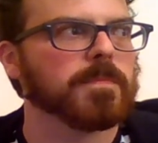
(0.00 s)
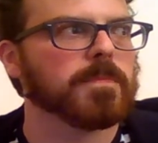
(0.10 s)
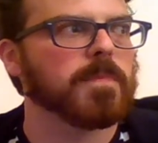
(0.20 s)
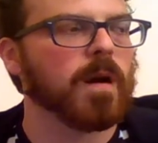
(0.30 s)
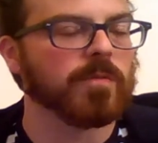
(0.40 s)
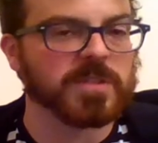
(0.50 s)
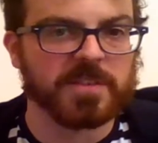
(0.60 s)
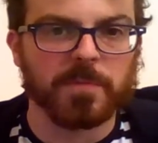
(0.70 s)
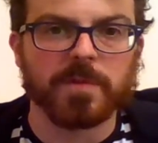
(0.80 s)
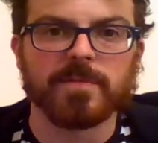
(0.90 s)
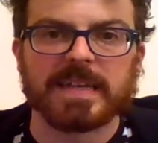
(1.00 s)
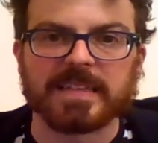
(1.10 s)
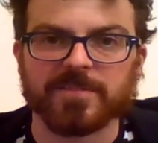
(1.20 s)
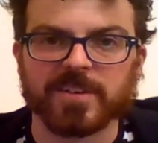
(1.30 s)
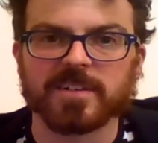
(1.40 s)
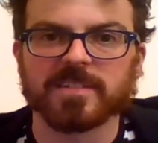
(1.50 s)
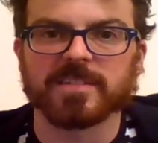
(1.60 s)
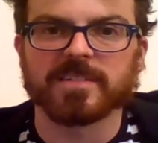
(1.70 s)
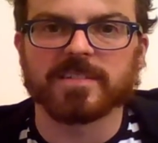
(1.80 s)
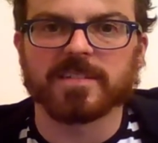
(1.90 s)
obviously there's been really difficult
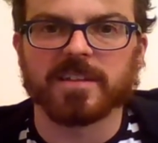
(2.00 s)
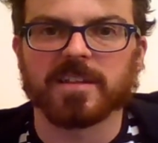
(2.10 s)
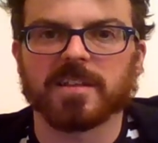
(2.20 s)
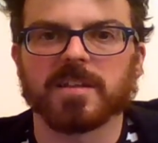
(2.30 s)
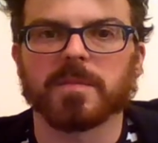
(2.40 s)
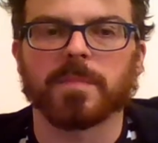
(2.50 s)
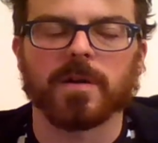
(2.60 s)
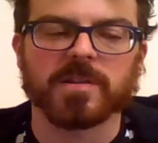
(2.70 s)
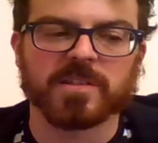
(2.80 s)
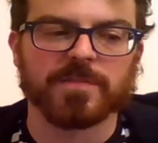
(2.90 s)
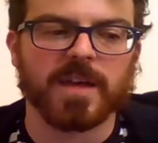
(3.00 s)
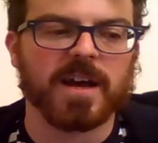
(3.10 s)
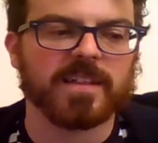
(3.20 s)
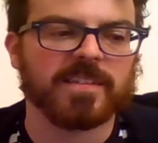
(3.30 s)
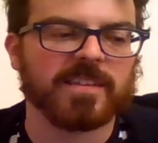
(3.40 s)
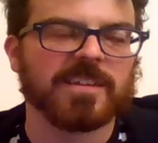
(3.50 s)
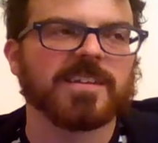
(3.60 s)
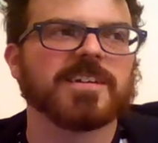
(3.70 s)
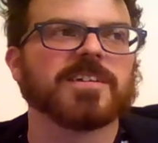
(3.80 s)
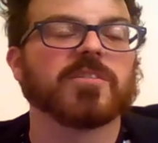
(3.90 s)
parts of that.
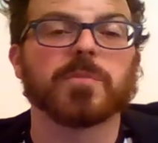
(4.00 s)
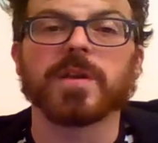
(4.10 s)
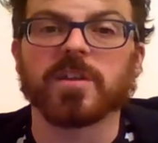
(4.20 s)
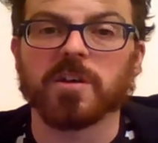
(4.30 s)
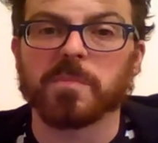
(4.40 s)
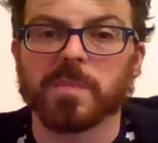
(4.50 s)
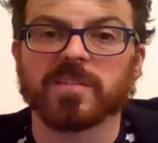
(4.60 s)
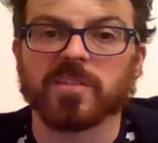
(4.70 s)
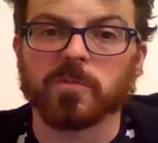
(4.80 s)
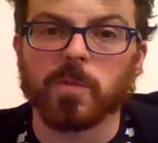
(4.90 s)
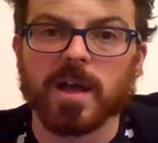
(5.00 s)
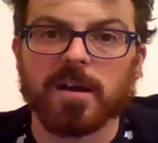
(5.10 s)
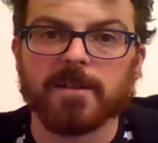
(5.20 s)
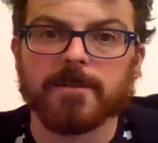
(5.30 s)
There's been good bits as well.